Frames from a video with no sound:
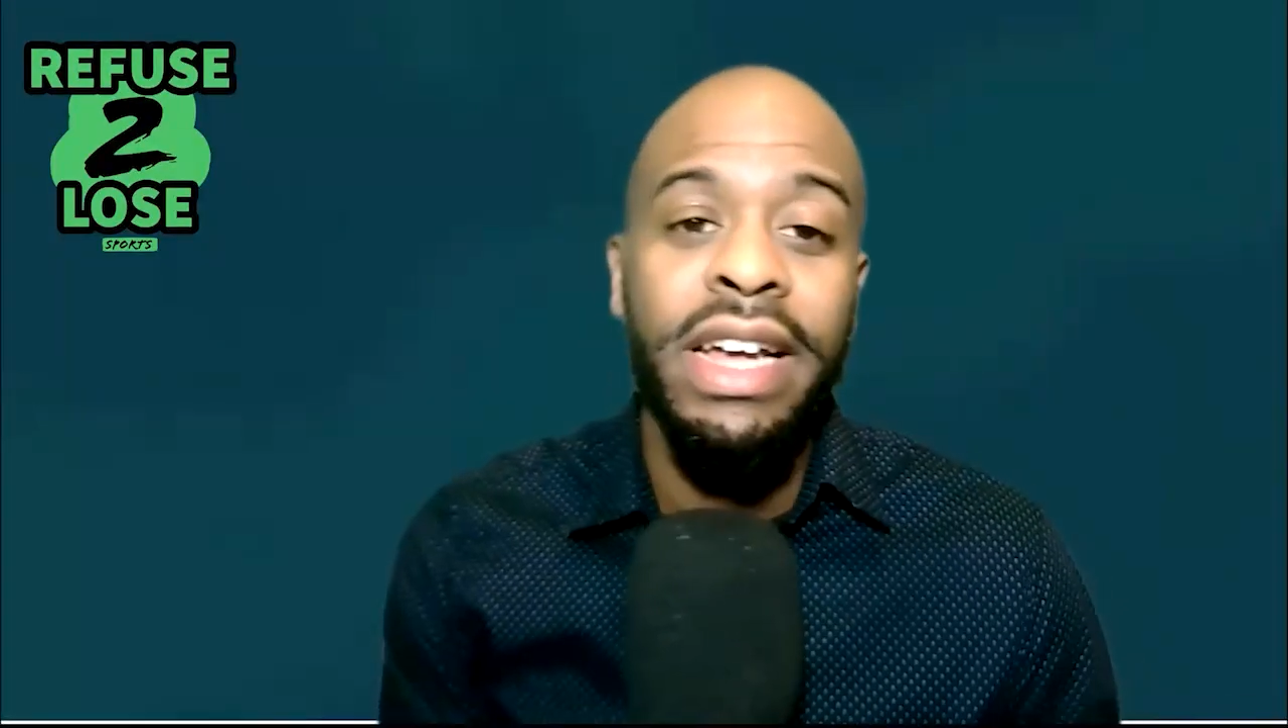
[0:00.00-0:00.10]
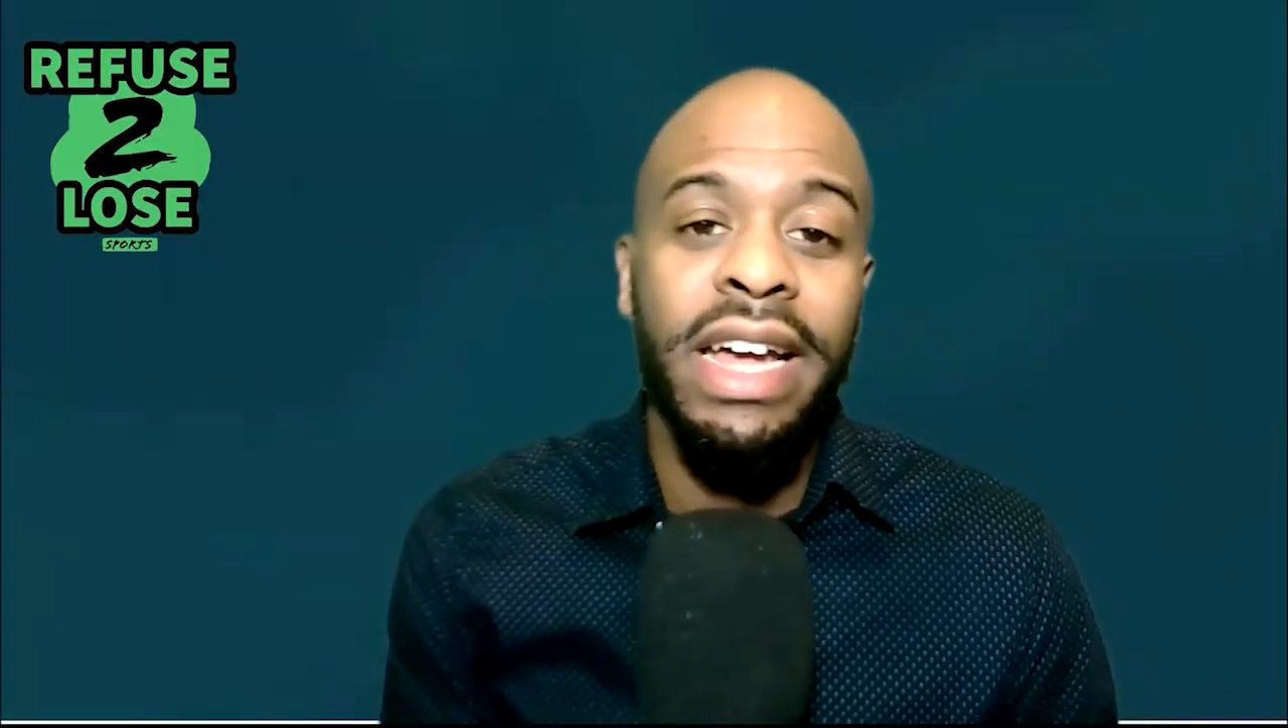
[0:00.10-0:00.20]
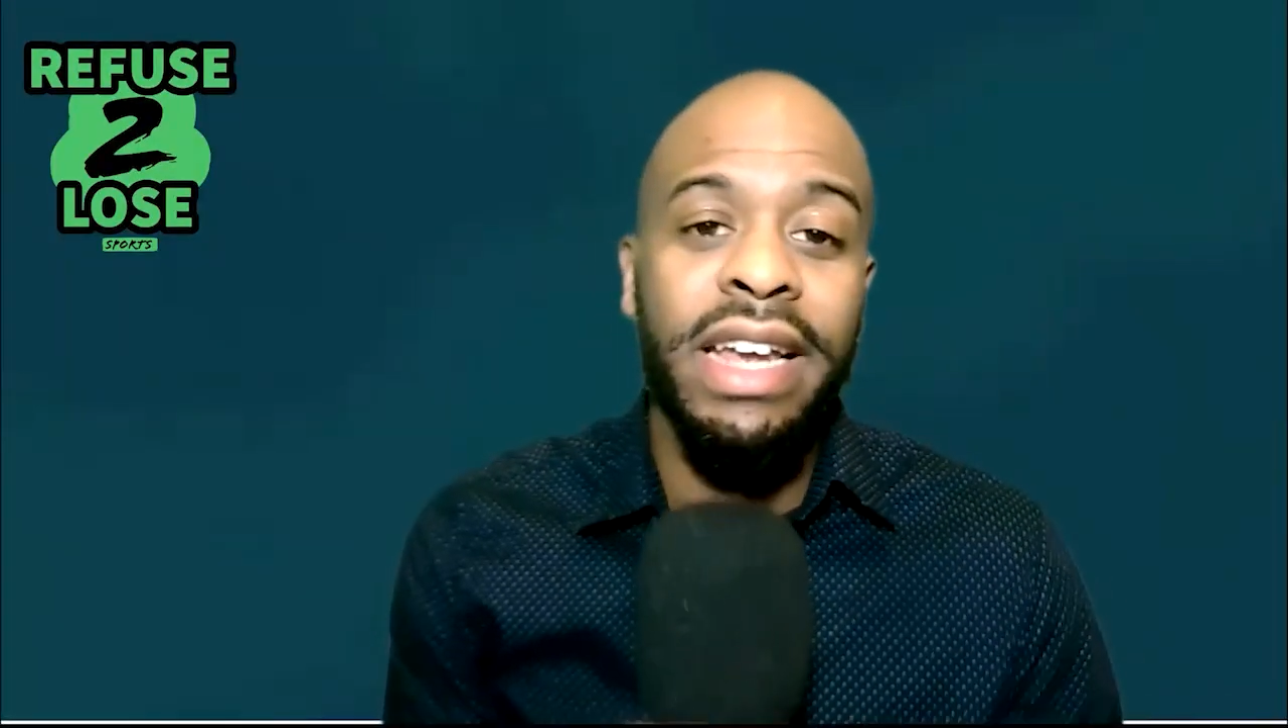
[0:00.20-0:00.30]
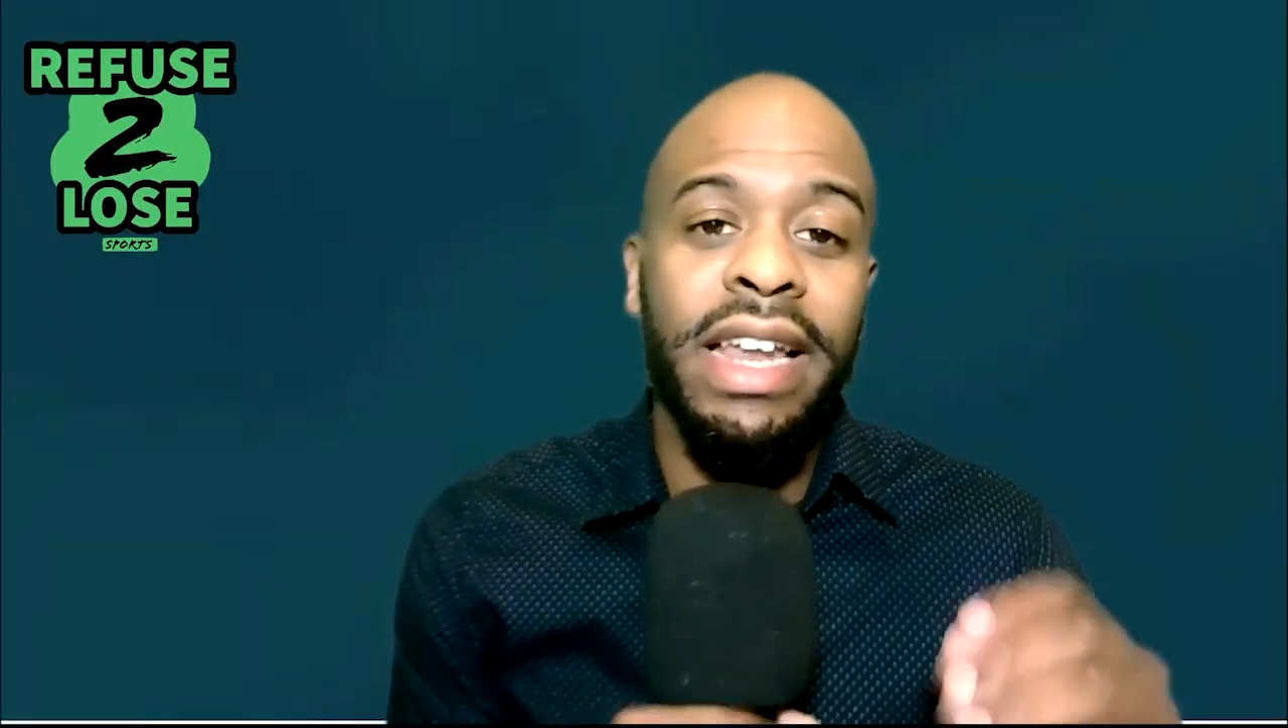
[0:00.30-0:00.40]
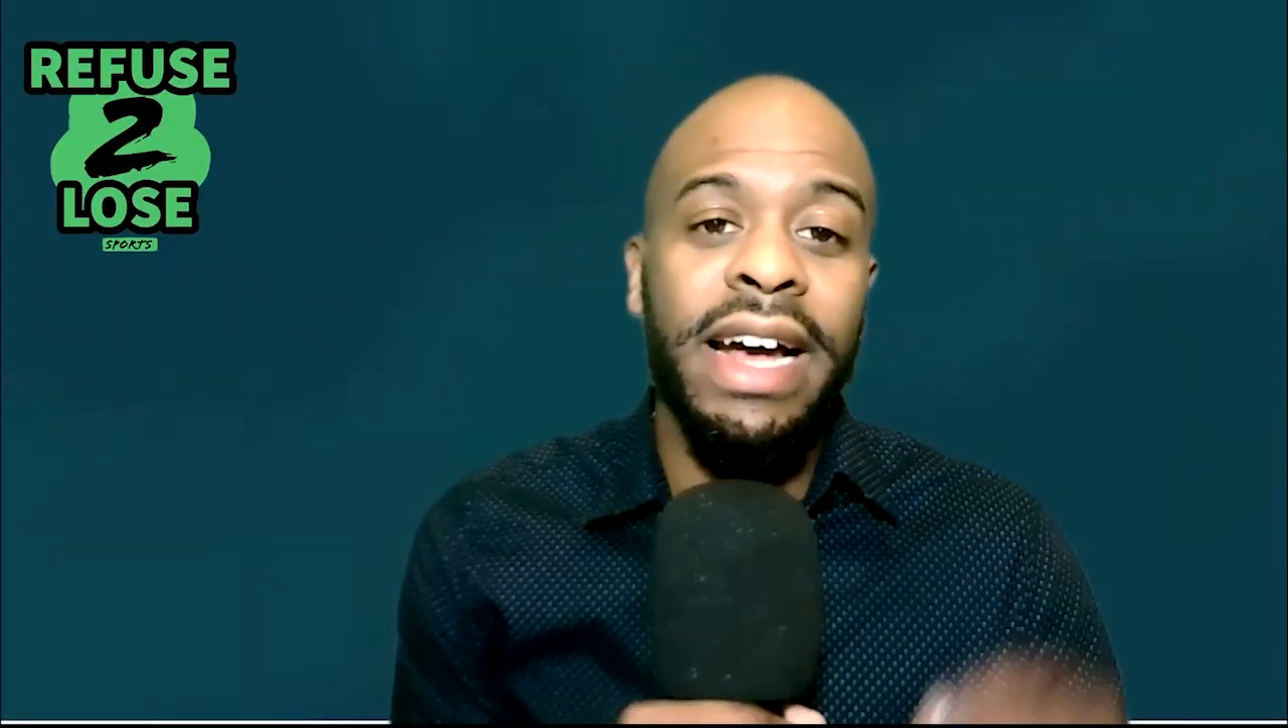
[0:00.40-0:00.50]

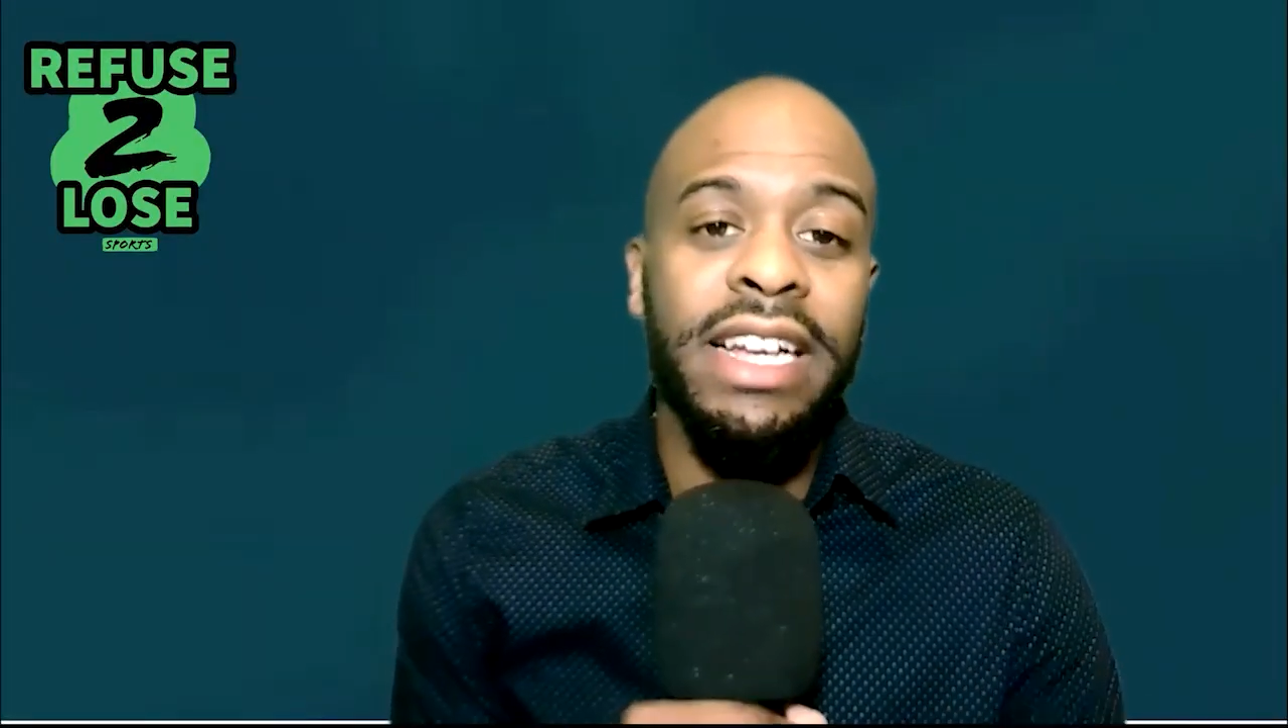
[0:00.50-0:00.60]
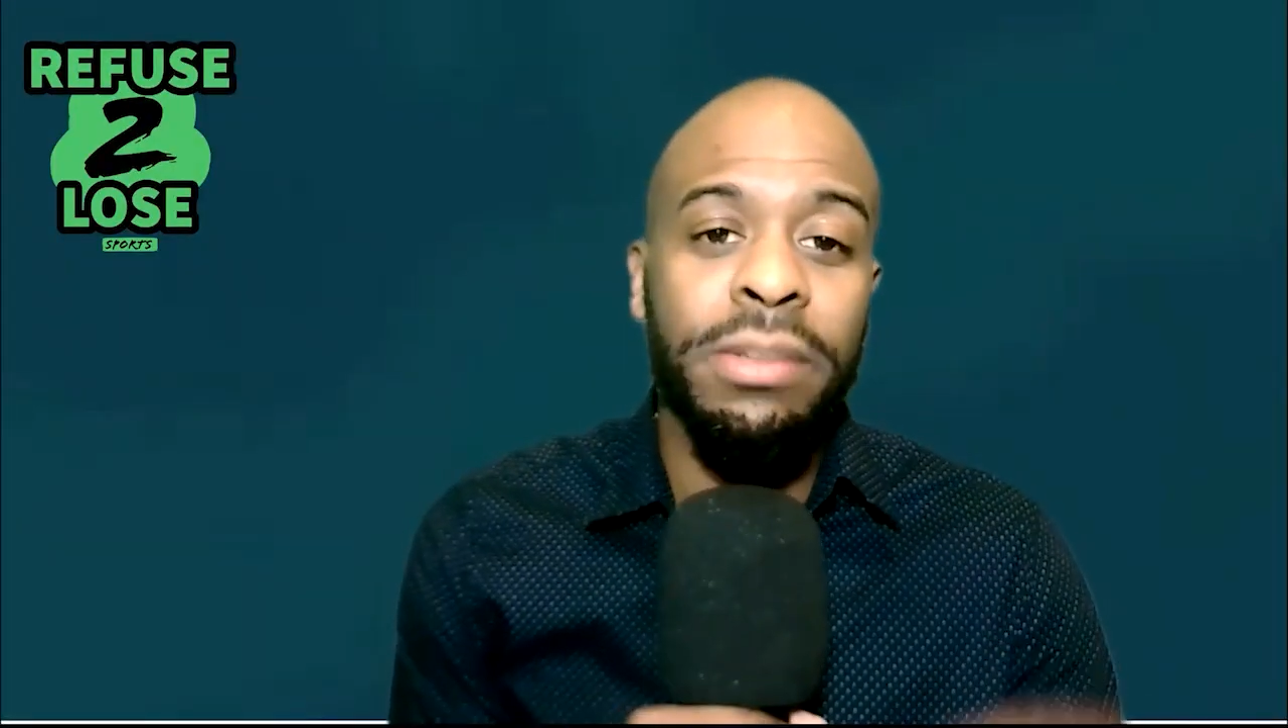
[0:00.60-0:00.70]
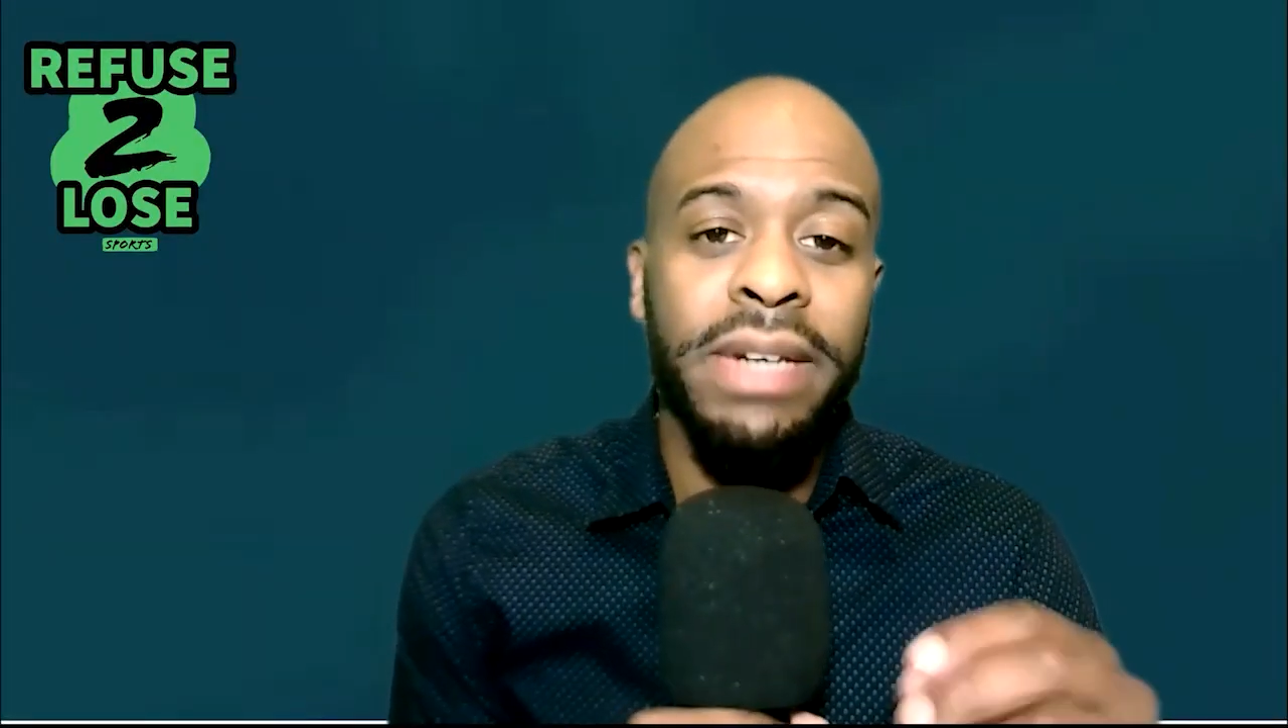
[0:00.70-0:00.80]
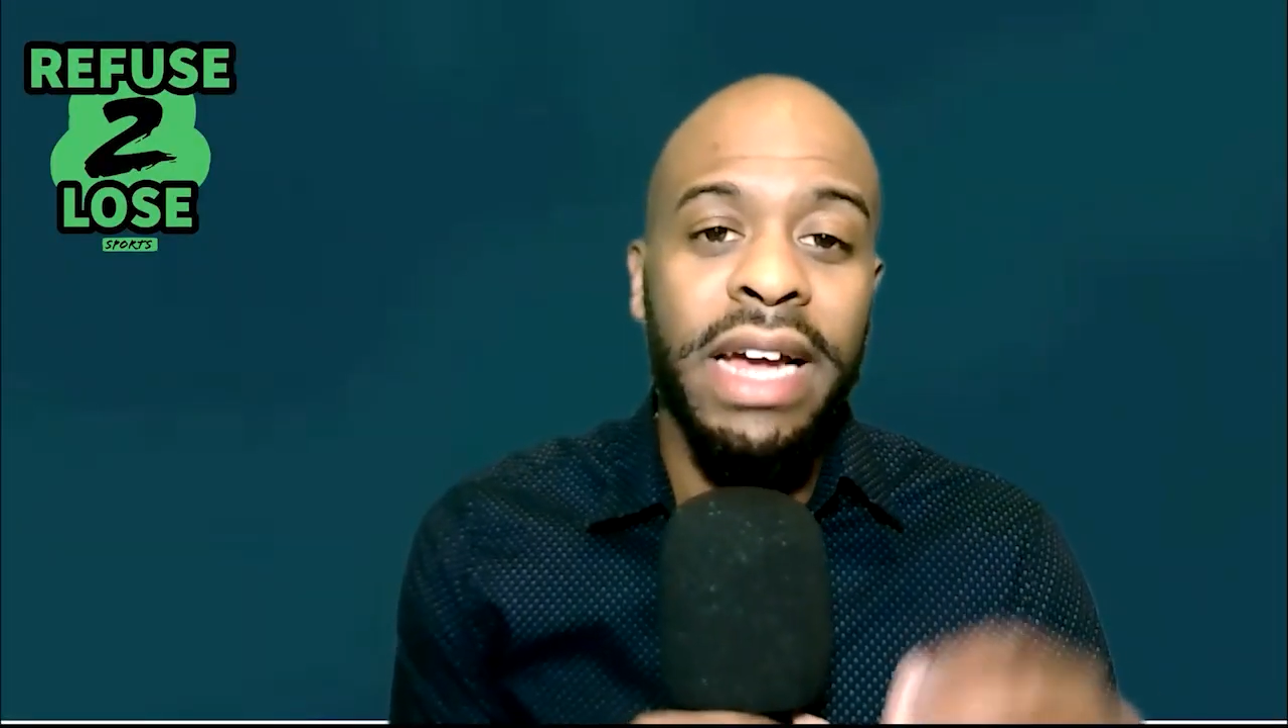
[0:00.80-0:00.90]
And last but